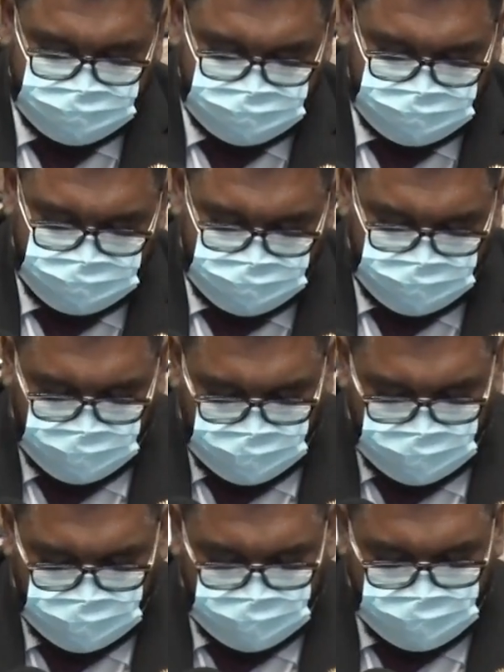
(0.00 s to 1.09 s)

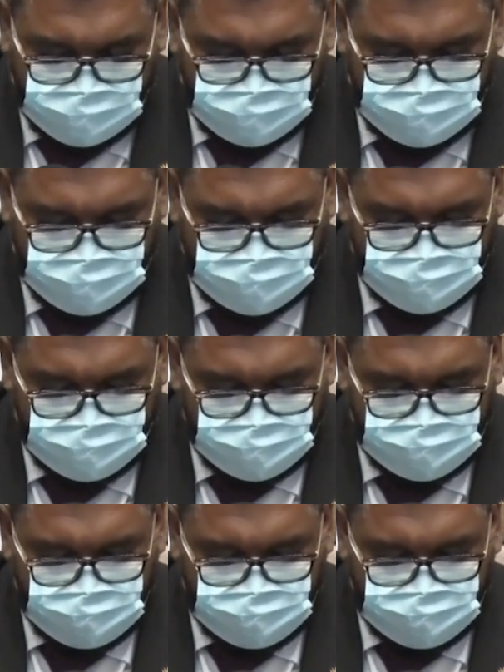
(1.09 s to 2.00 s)
[no speech]